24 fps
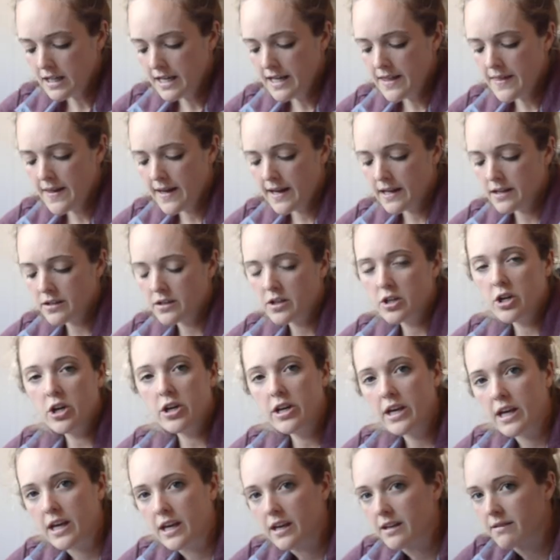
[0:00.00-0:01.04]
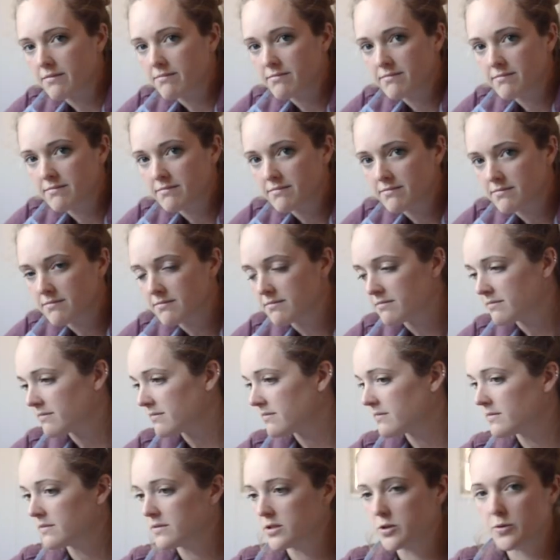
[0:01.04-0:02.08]
And then cooking.
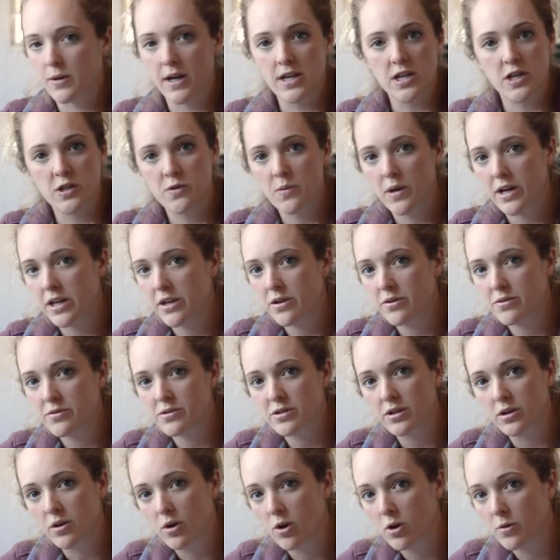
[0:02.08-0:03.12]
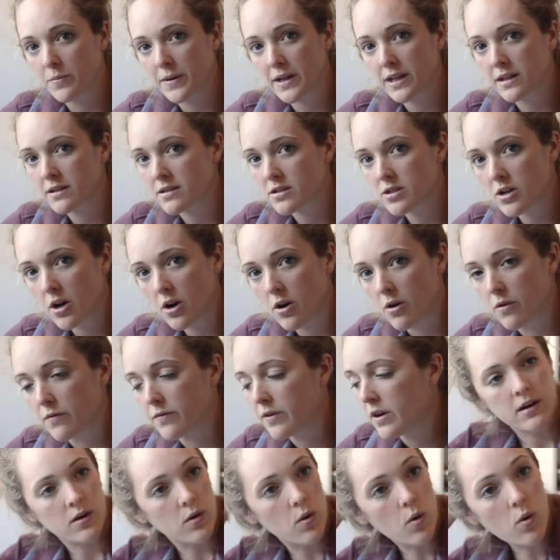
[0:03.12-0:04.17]
Do I just want to use a Coleman stove?
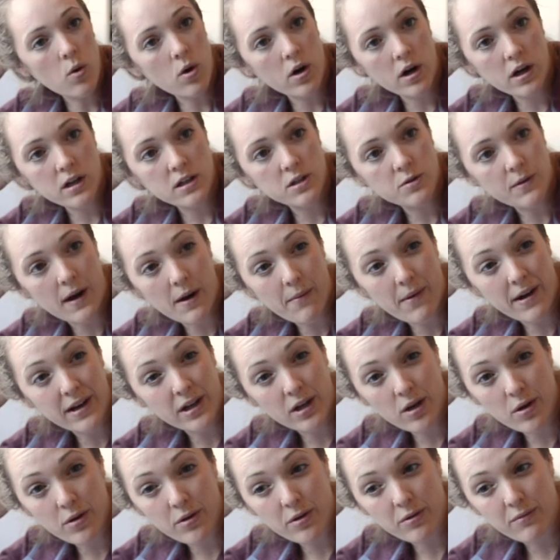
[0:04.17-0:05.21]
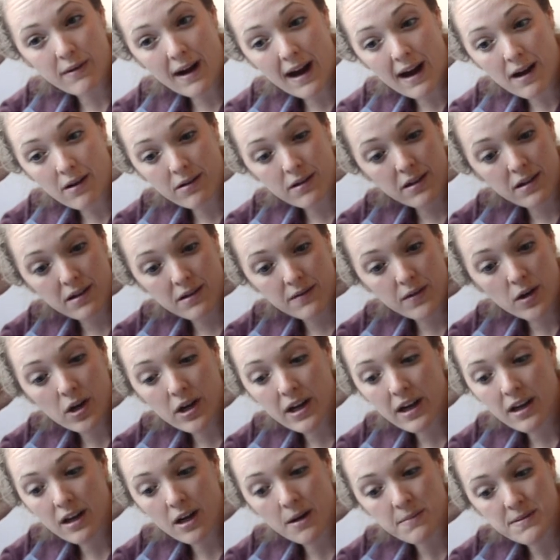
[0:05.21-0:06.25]
Or do I want to go the route of
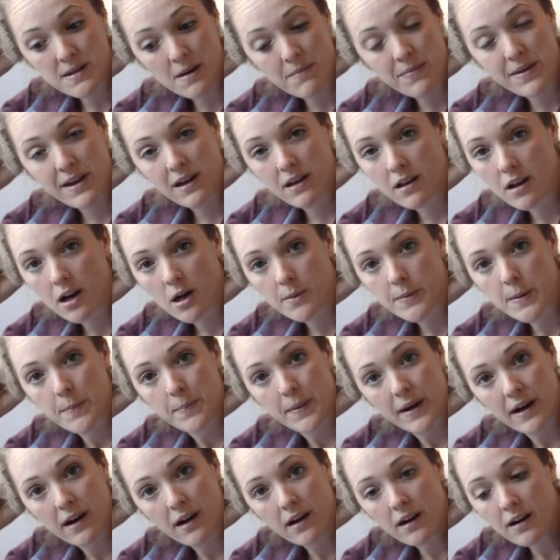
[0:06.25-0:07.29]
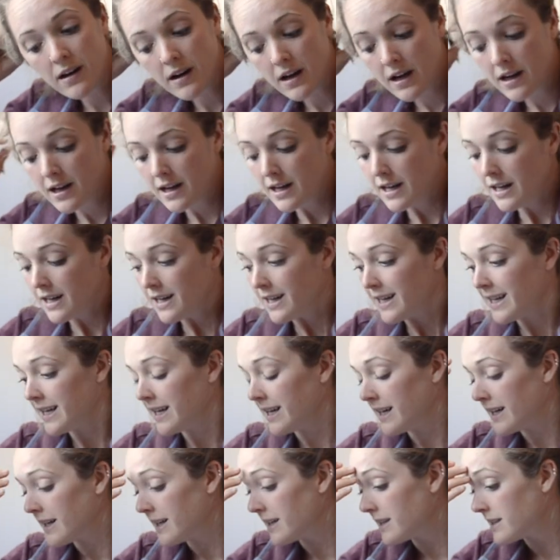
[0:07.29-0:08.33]
hooking up something a little bit bigger
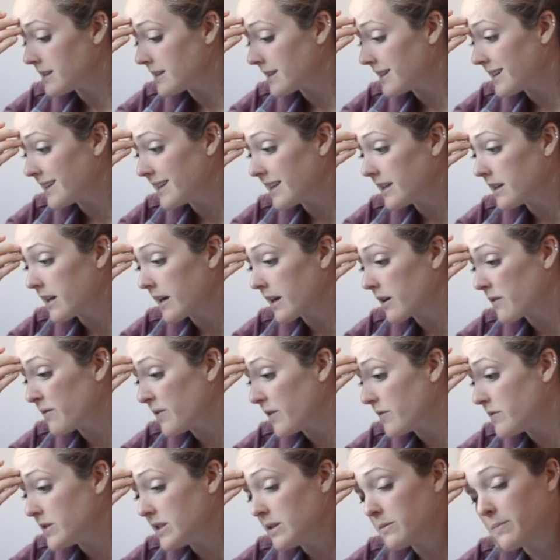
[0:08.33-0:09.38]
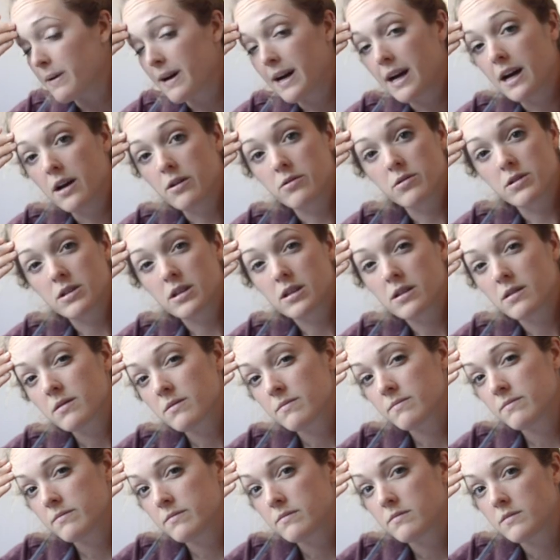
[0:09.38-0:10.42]
and getting like a 15-pound
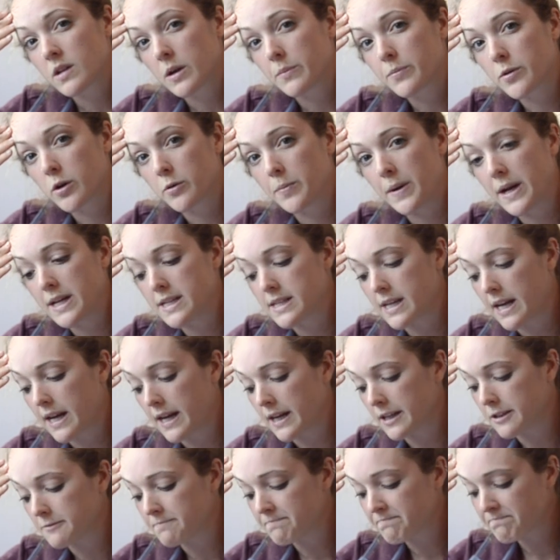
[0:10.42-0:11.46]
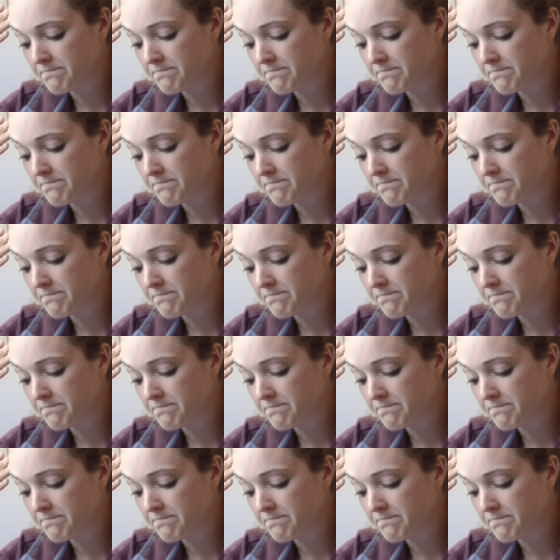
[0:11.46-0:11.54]
propane tank?